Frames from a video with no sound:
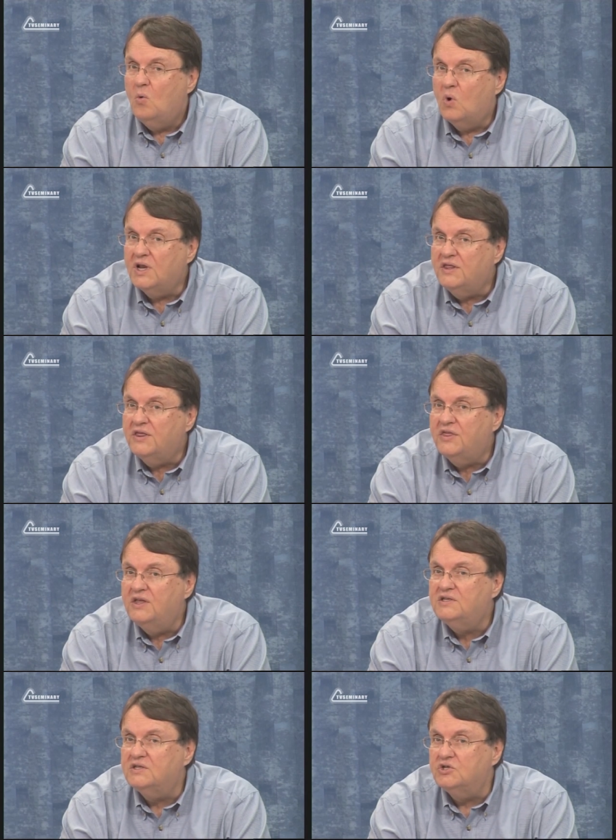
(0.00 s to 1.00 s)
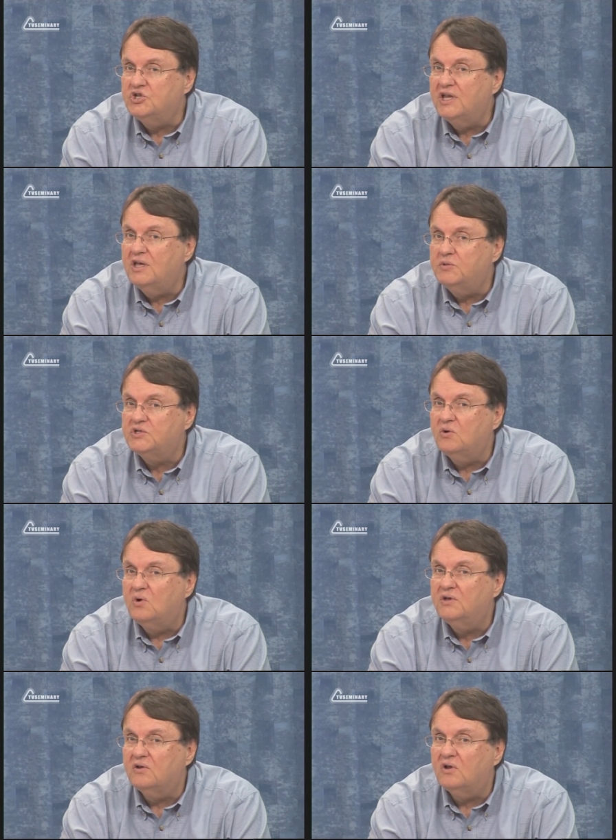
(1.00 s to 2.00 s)
one of the things that Jacob is
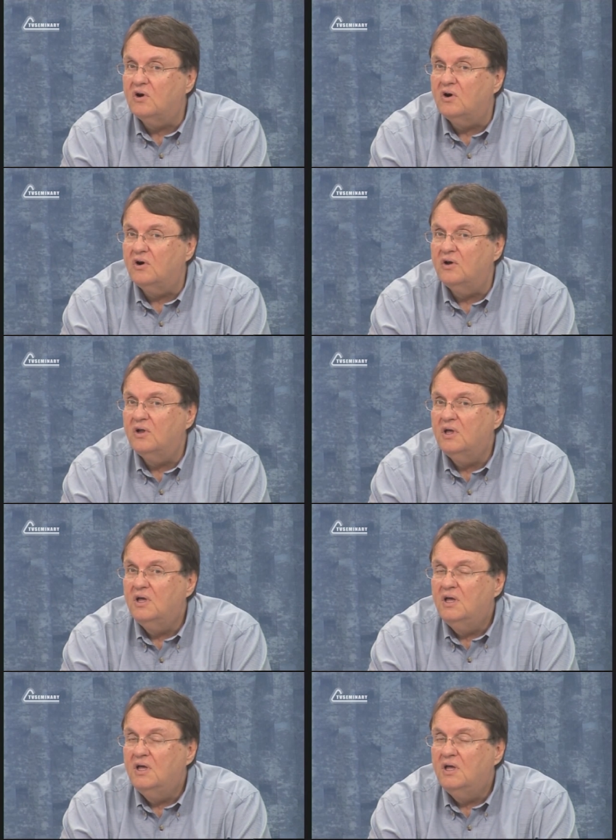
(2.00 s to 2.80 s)
going to learn